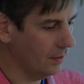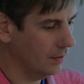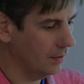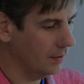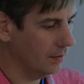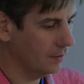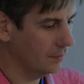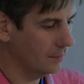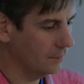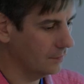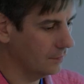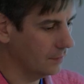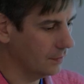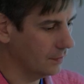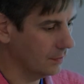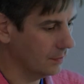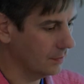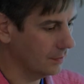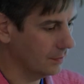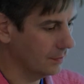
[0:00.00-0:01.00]
And
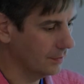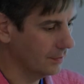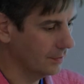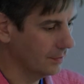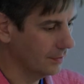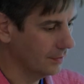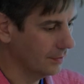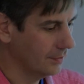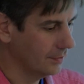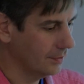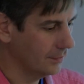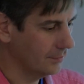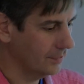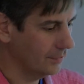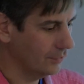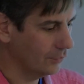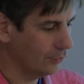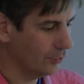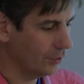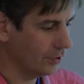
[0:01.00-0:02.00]
if that
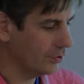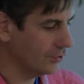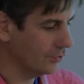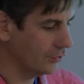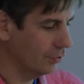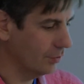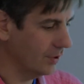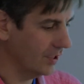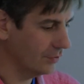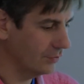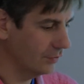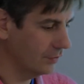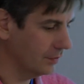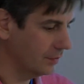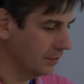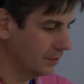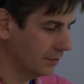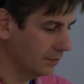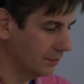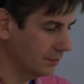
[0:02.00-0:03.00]
doesn't work, just go back to
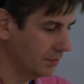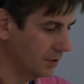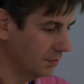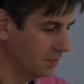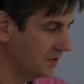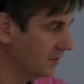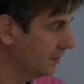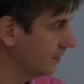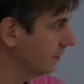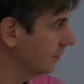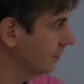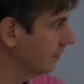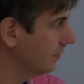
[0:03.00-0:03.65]
the PPT.